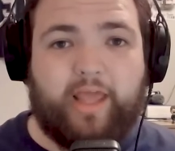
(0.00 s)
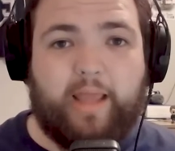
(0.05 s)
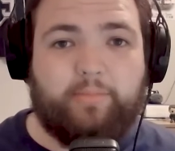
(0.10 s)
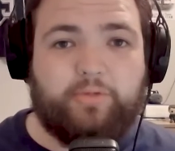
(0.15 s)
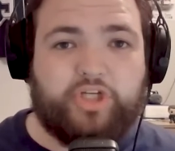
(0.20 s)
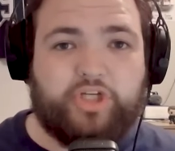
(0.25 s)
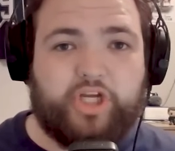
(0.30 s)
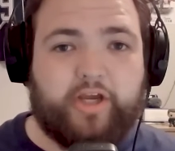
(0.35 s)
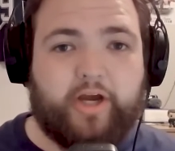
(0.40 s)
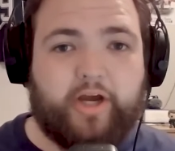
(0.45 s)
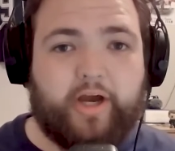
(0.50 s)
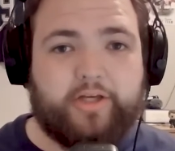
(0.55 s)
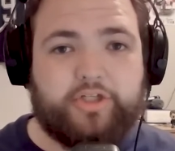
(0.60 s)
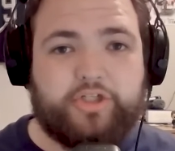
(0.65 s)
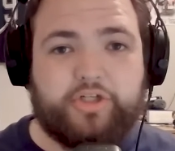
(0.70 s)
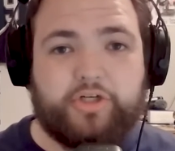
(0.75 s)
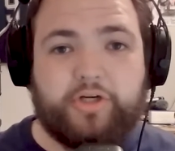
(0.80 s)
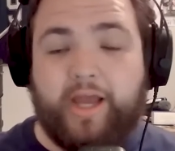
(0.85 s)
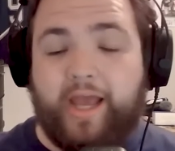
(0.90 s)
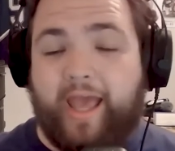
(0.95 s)
Jake Oettinger
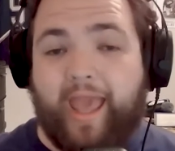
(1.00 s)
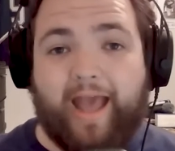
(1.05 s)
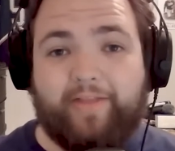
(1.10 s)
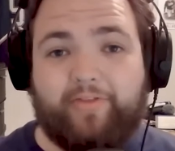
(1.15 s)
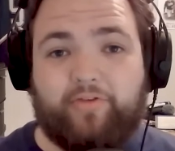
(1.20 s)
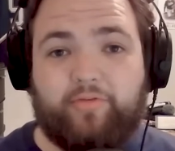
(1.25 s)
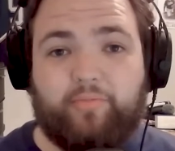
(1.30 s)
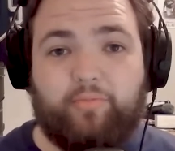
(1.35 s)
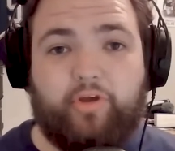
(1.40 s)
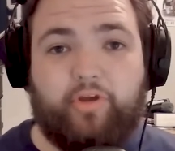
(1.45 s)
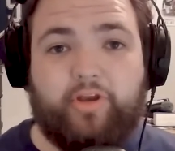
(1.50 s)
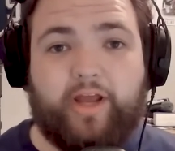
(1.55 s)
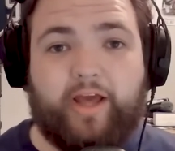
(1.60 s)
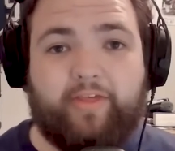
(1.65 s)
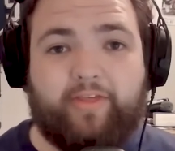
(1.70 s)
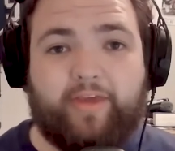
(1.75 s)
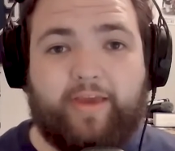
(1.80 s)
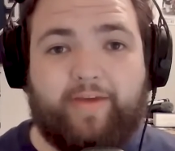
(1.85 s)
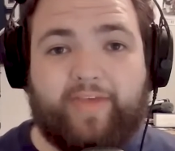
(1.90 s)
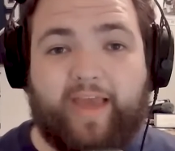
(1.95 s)
had some really
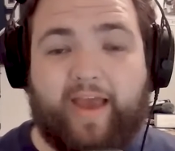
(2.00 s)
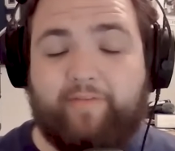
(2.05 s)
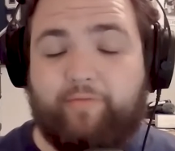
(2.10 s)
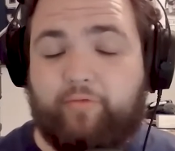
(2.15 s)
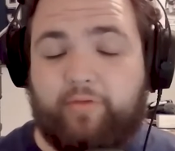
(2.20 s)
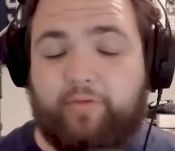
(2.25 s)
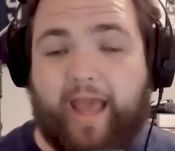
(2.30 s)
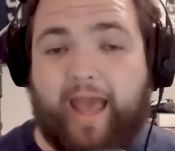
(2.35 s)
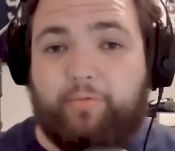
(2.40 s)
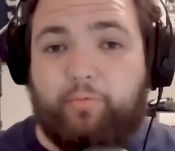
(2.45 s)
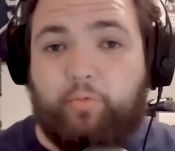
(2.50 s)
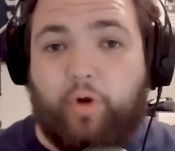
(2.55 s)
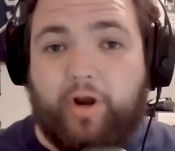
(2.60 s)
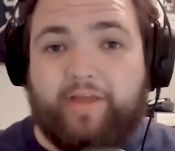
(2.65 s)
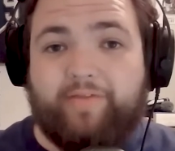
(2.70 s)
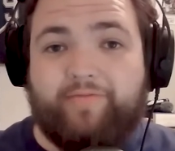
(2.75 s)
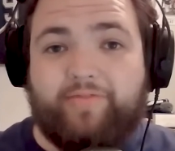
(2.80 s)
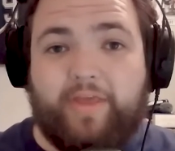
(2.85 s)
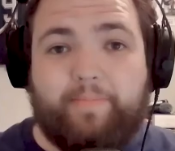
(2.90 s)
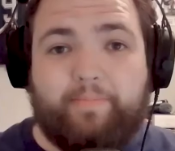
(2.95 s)
nice saves, had one
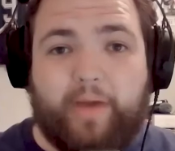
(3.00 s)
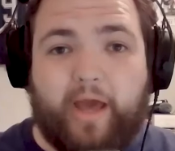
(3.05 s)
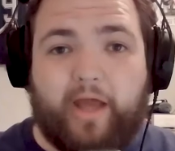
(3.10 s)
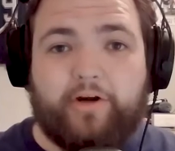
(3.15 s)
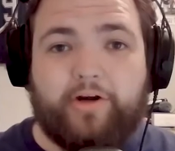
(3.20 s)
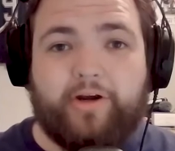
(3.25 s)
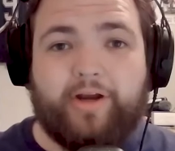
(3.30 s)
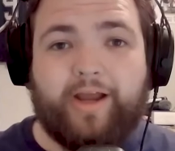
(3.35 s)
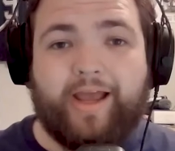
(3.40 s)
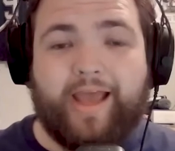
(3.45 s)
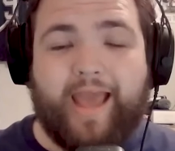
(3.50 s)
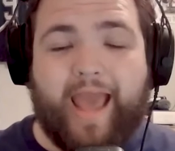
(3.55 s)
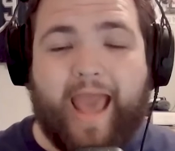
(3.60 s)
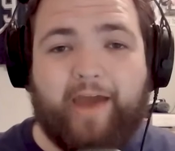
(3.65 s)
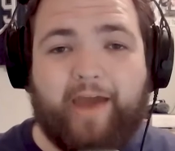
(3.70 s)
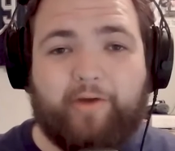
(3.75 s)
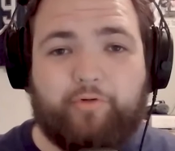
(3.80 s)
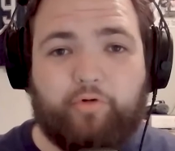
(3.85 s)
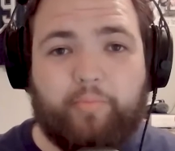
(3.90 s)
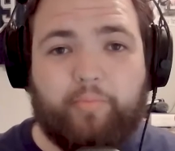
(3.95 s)
of the better
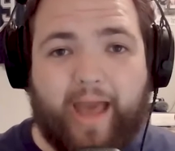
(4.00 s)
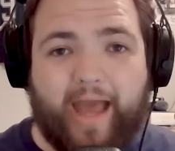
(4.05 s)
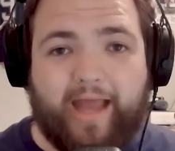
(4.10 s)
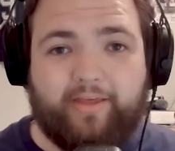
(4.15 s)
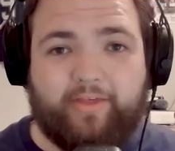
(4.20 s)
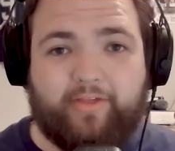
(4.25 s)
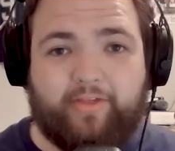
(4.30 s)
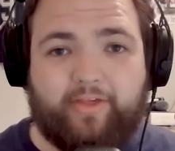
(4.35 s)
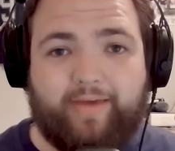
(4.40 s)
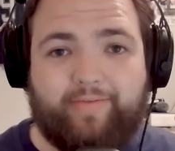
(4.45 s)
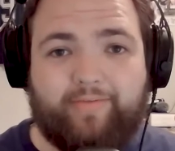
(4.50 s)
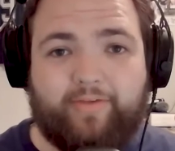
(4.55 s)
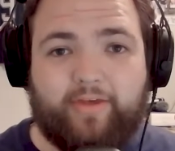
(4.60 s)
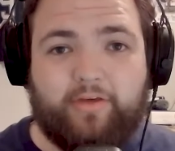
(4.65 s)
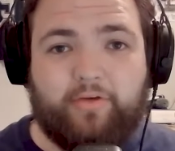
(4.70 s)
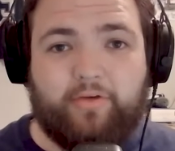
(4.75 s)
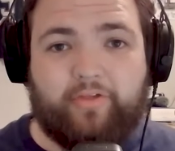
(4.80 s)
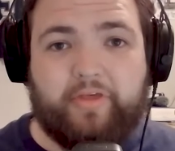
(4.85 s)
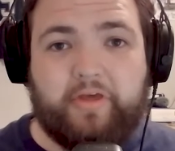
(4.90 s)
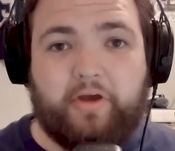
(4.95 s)
acrobatic saves that
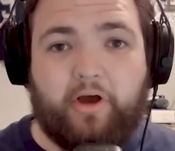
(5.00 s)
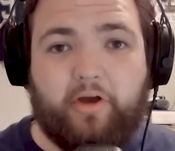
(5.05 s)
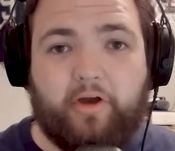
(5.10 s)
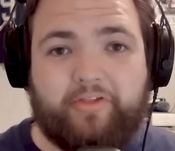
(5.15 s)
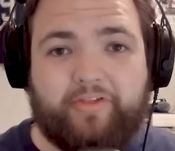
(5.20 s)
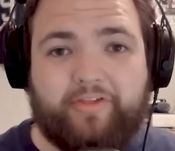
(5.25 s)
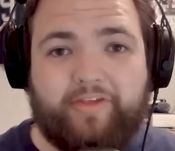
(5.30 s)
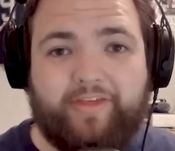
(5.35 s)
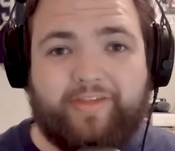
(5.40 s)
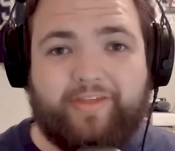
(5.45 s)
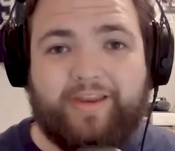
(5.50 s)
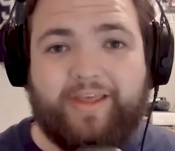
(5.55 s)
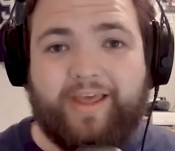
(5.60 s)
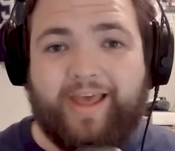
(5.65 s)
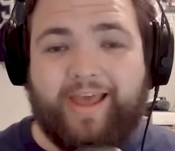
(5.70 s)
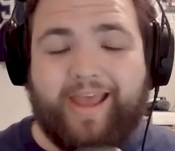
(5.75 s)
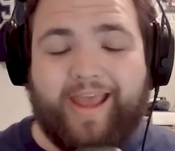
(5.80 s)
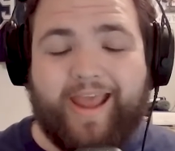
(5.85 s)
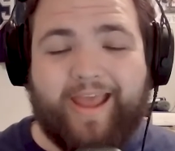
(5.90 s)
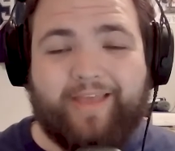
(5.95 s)
you'll see all season
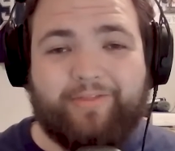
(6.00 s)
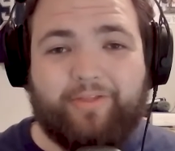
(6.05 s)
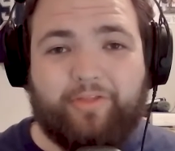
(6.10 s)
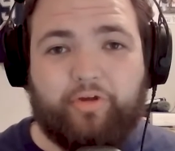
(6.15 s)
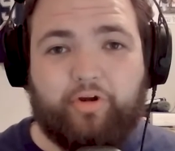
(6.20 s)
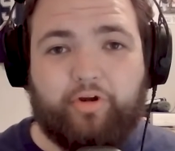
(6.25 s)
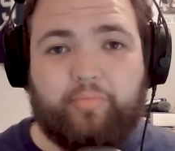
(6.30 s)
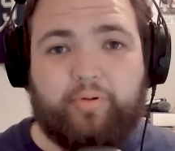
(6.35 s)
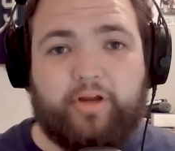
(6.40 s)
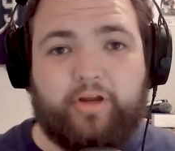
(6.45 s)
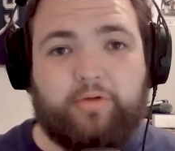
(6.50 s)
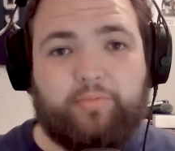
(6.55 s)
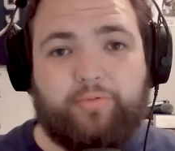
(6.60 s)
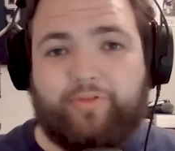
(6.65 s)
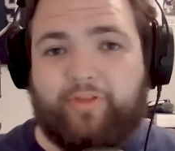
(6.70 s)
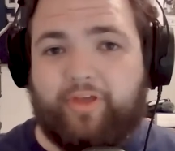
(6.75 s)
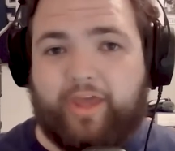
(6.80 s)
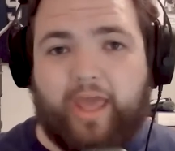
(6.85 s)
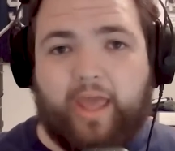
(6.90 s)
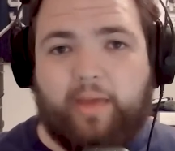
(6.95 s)
in the third period
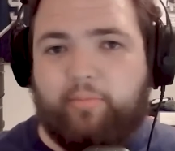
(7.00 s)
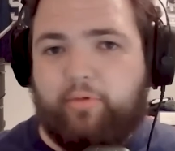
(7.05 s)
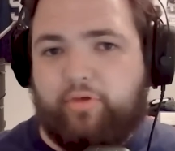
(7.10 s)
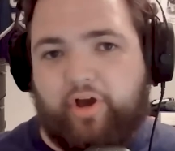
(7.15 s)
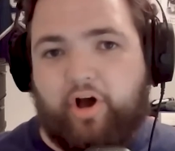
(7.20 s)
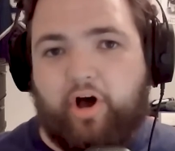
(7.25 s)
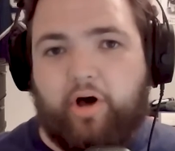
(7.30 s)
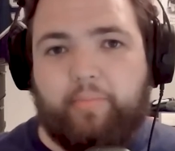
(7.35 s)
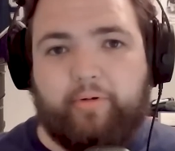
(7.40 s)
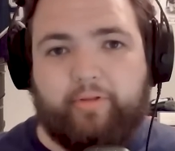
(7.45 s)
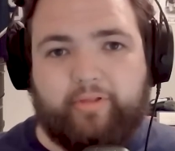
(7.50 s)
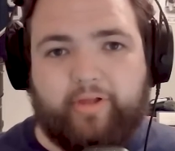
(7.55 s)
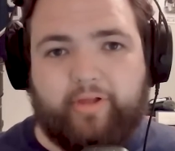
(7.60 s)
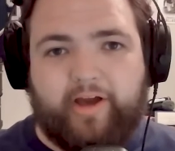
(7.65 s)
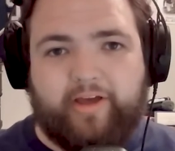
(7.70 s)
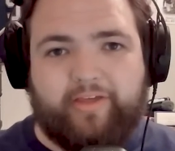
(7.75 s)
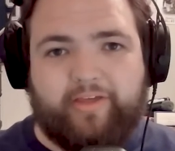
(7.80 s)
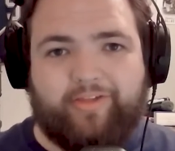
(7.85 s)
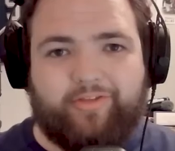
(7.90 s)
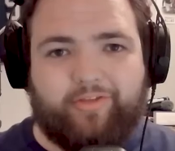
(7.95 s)
when the game was all but
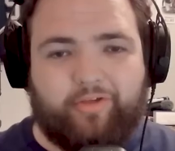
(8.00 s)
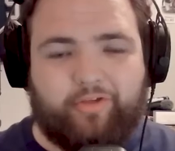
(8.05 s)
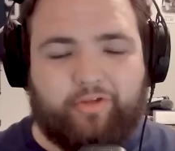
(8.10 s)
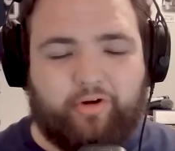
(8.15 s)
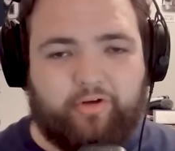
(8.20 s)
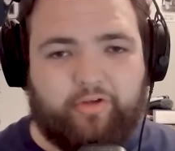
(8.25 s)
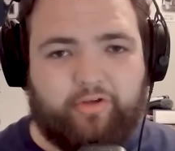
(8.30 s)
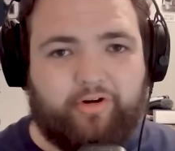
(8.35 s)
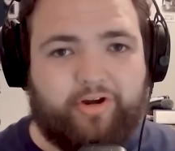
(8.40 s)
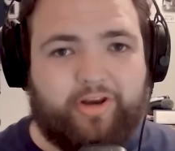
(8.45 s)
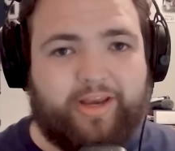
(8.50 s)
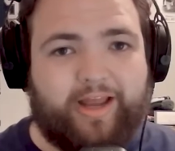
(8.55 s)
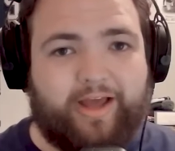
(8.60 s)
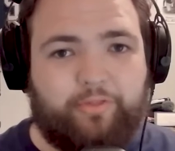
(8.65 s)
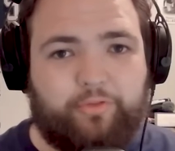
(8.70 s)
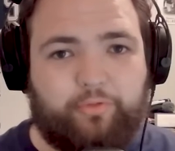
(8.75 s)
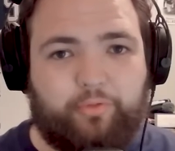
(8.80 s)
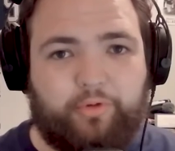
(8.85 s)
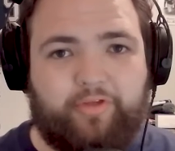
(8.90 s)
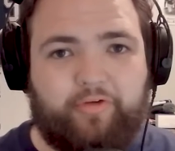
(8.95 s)
lost. The Stars already down
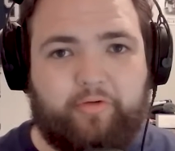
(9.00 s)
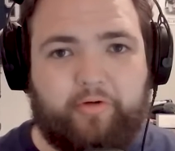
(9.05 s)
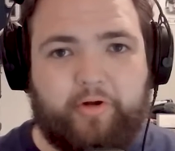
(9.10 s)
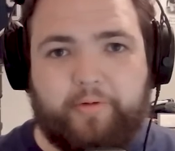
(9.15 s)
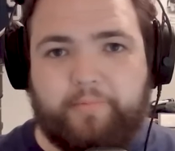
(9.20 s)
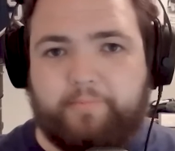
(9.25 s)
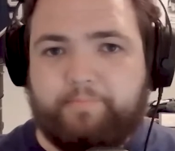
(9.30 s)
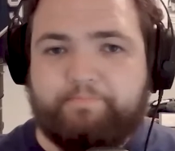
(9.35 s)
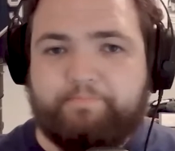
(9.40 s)
3-0.